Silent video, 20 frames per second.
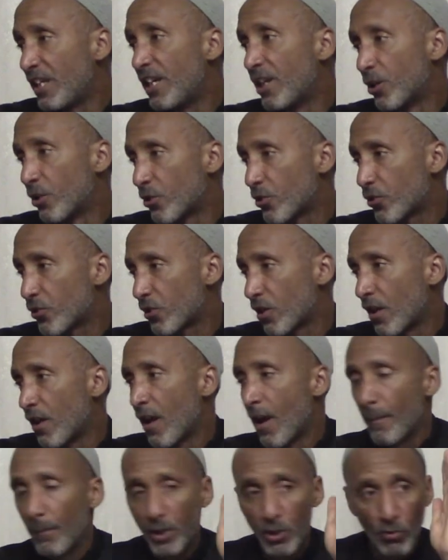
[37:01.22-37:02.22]
years
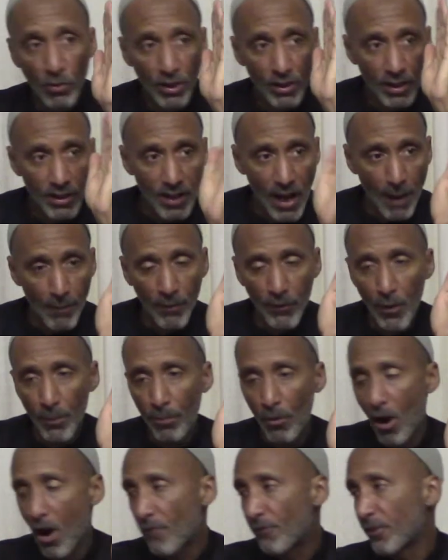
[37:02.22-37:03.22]
between the time of the
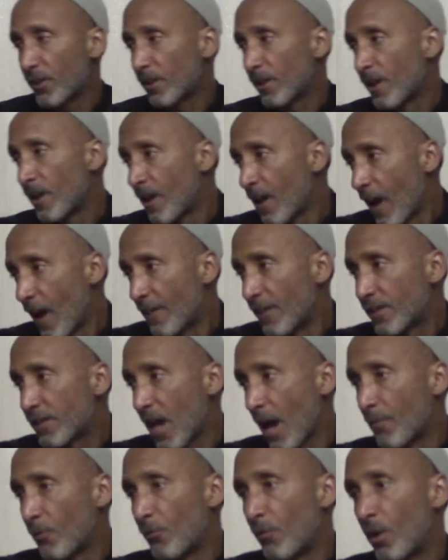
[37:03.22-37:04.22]
Prophet and the
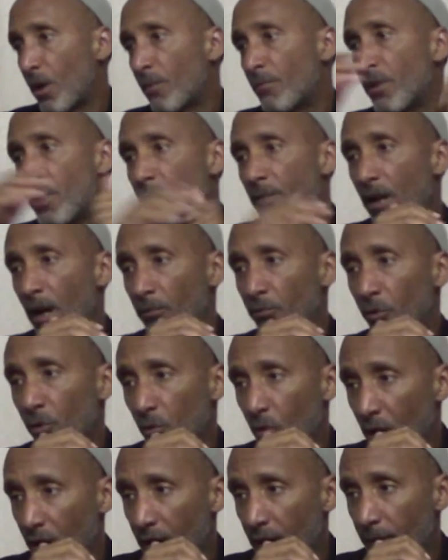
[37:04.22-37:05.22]
time of Muhammad ibn Abdul
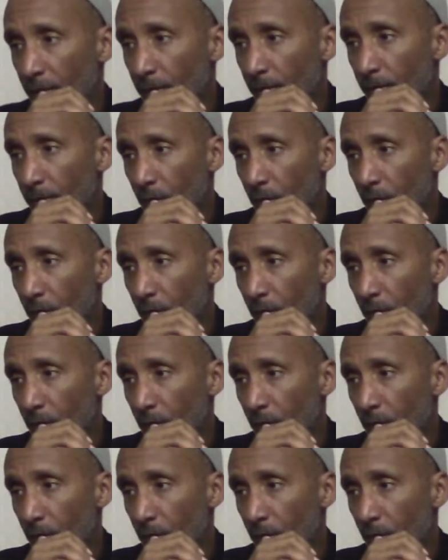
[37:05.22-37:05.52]
Wahhab.